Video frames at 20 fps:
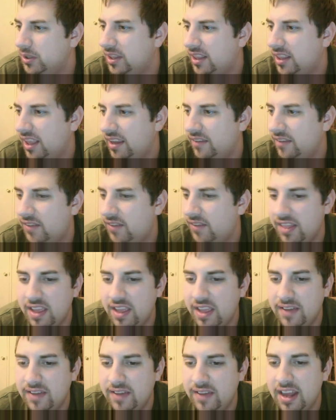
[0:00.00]
They've
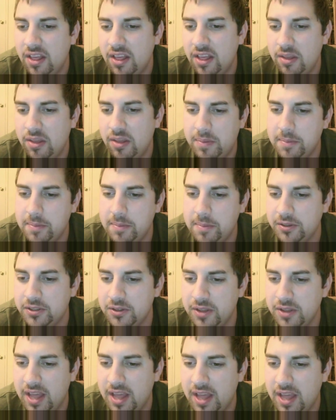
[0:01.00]
had other people
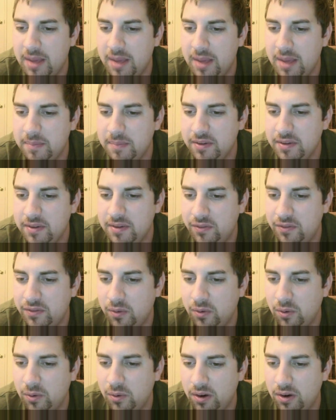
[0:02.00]
do that before,
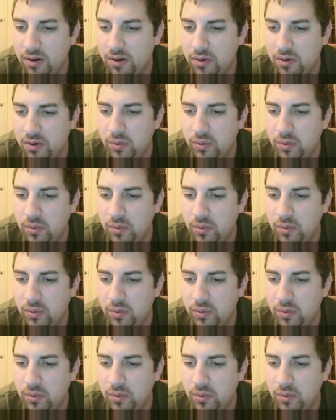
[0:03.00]
where they